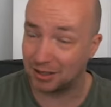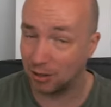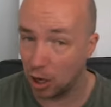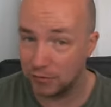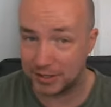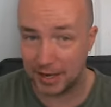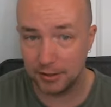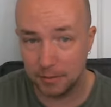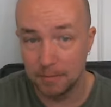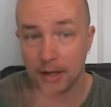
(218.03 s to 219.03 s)
the Clover
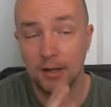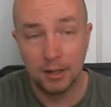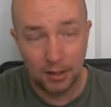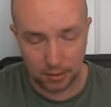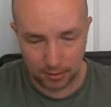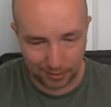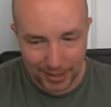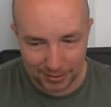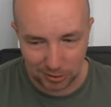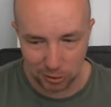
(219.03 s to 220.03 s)
Kingdom.
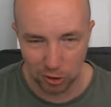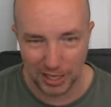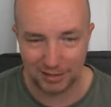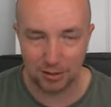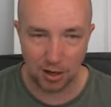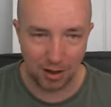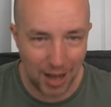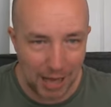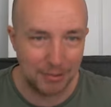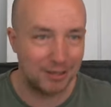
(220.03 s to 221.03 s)
Let's do this.
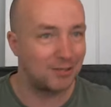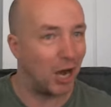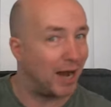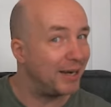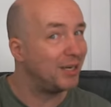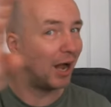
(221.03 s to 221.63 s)
I'm excited.